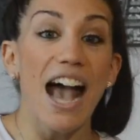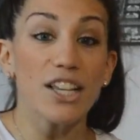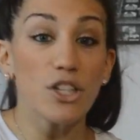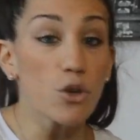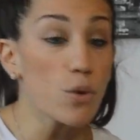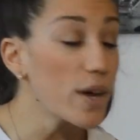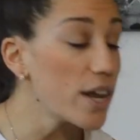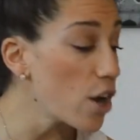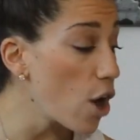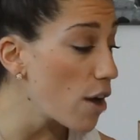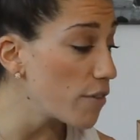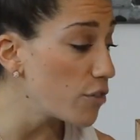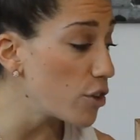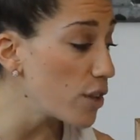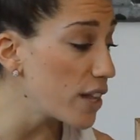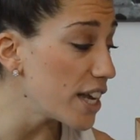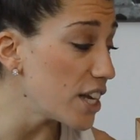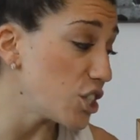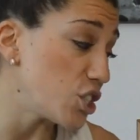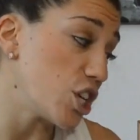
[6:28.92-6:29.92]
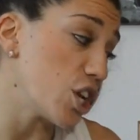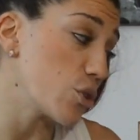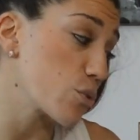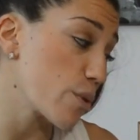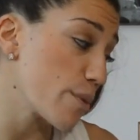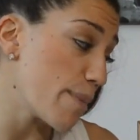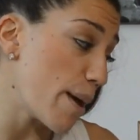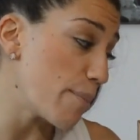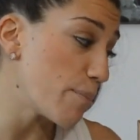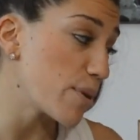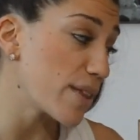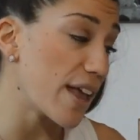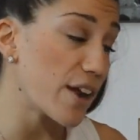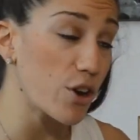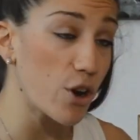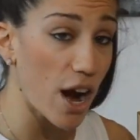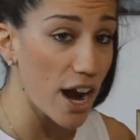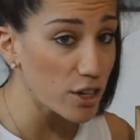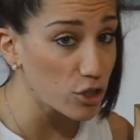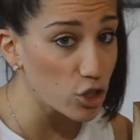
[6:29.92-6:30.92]
As you hit ovulation, remember
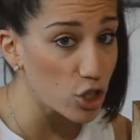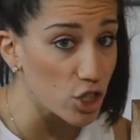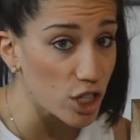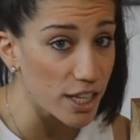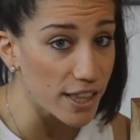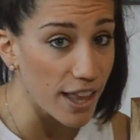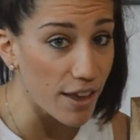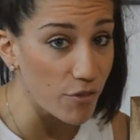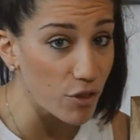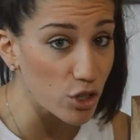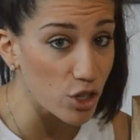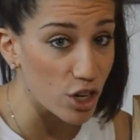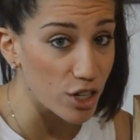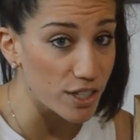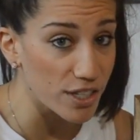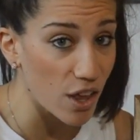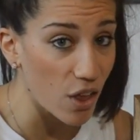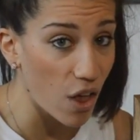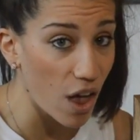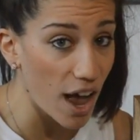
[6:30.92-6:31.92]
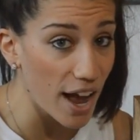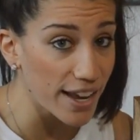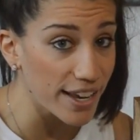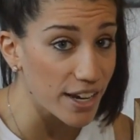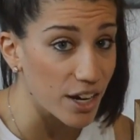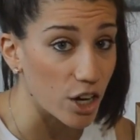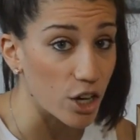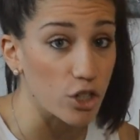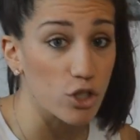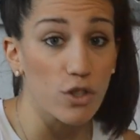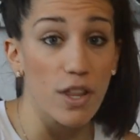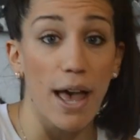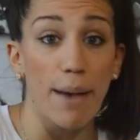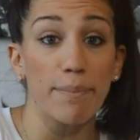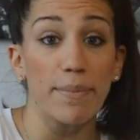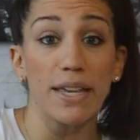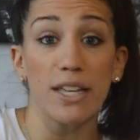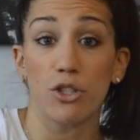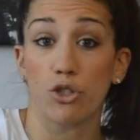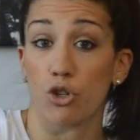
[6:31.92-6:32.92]
that your estrogen levels are still high here. So
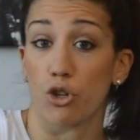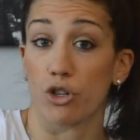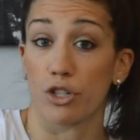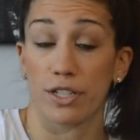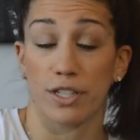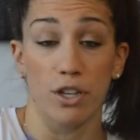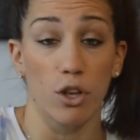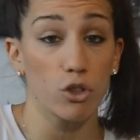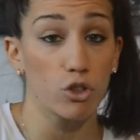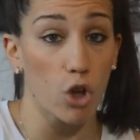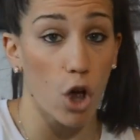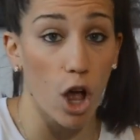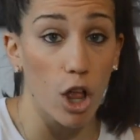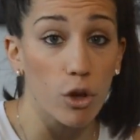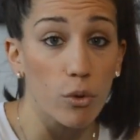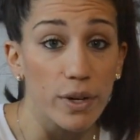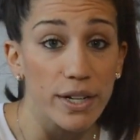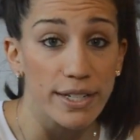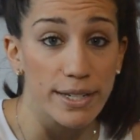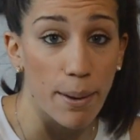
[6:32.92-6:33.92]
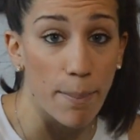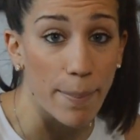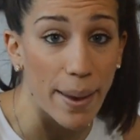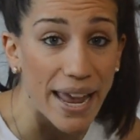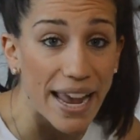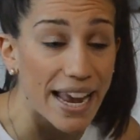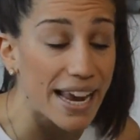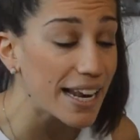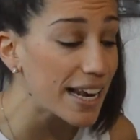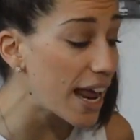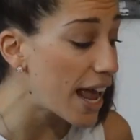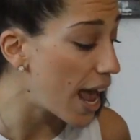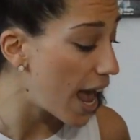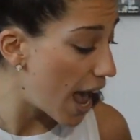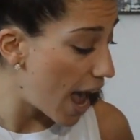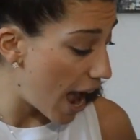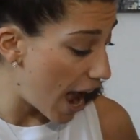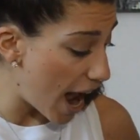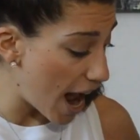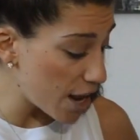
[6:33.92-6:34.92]
that means you're still tolerant to pain,
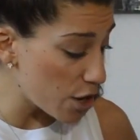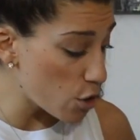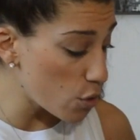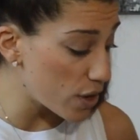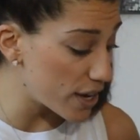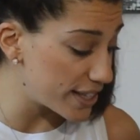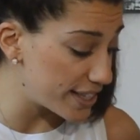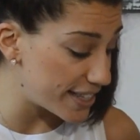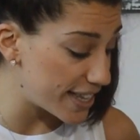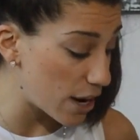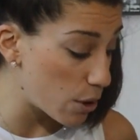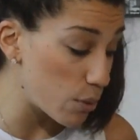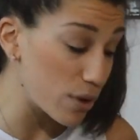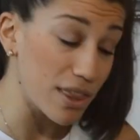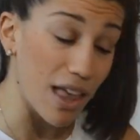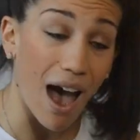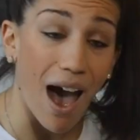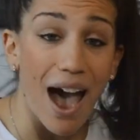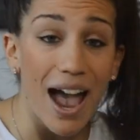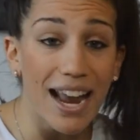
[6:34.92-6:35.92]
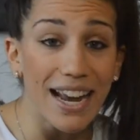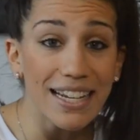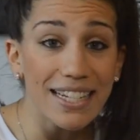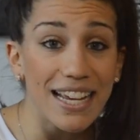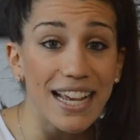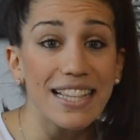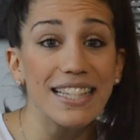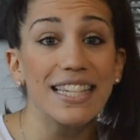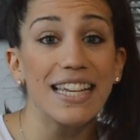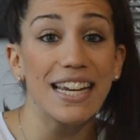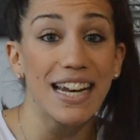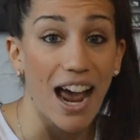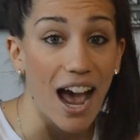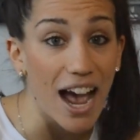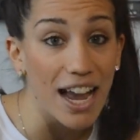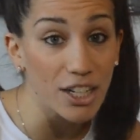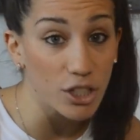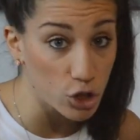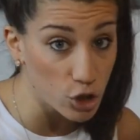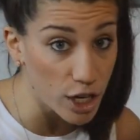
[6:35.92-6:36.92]
and you can stick with the high intensity and
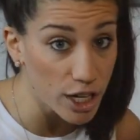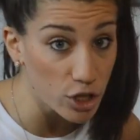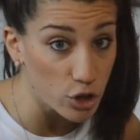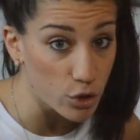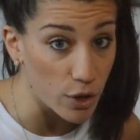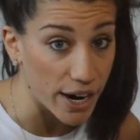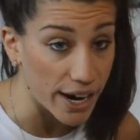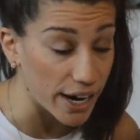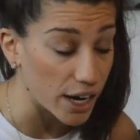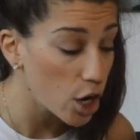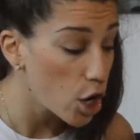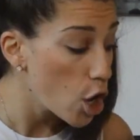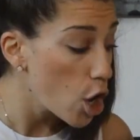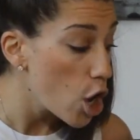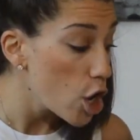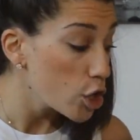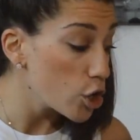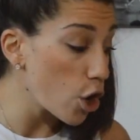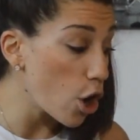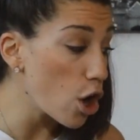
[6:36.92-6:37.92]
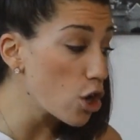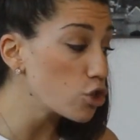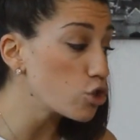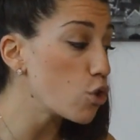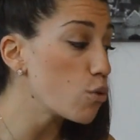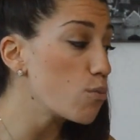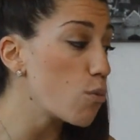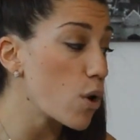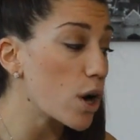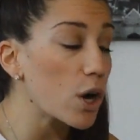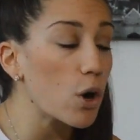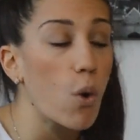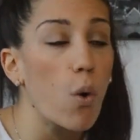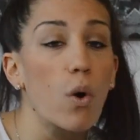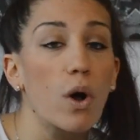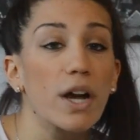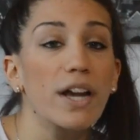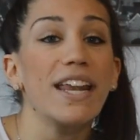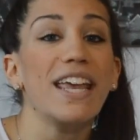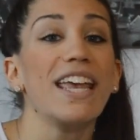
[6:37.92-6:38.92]
high strength training. You're also more
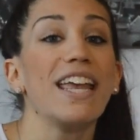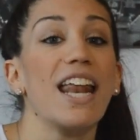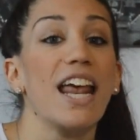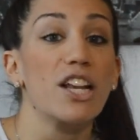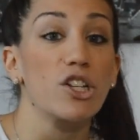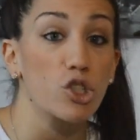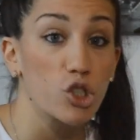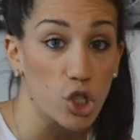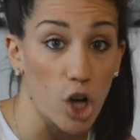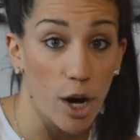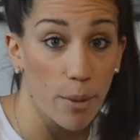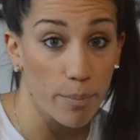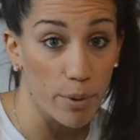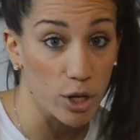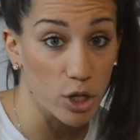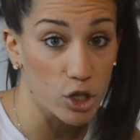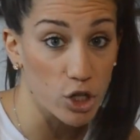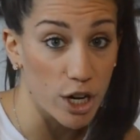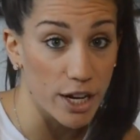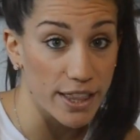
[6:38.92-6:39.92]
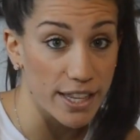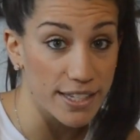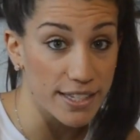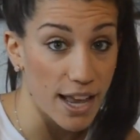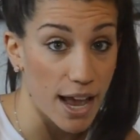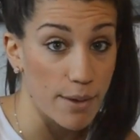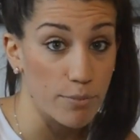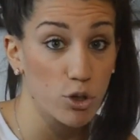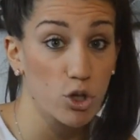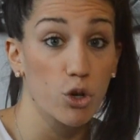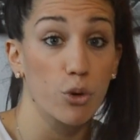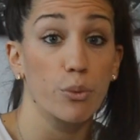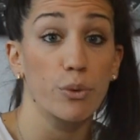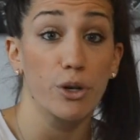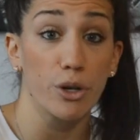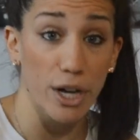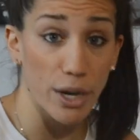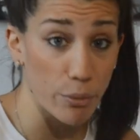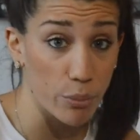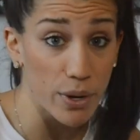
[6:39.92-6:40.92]
coordinated and sharper during this time, so
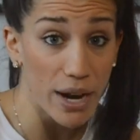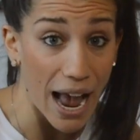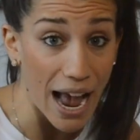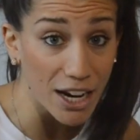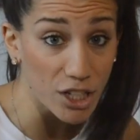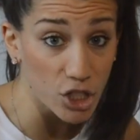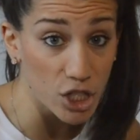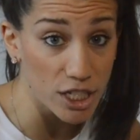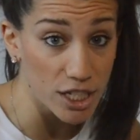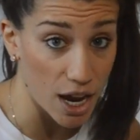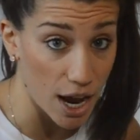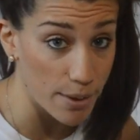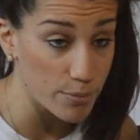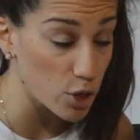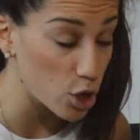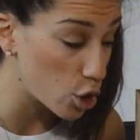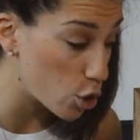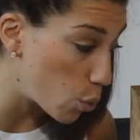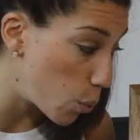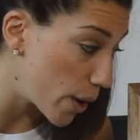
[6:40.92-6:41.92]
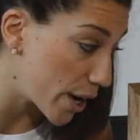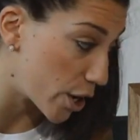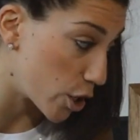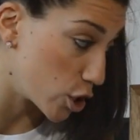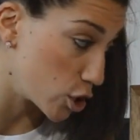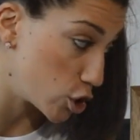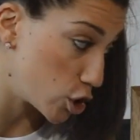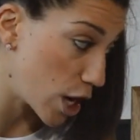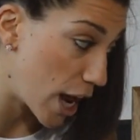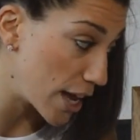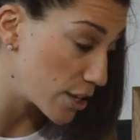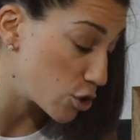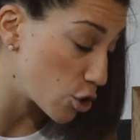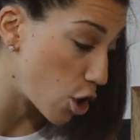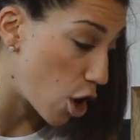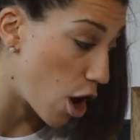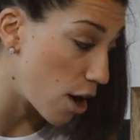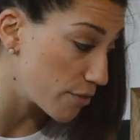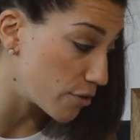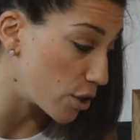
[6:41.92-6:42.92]
your reaction times are quicker as
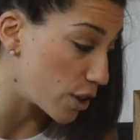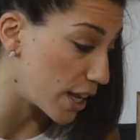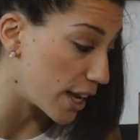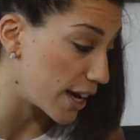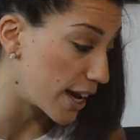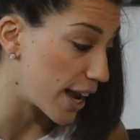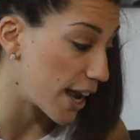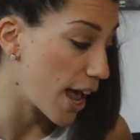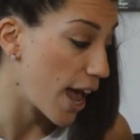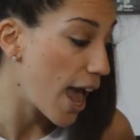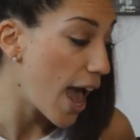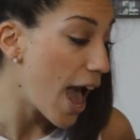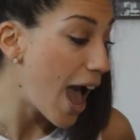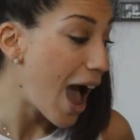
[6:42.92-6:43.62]
you're ovulating.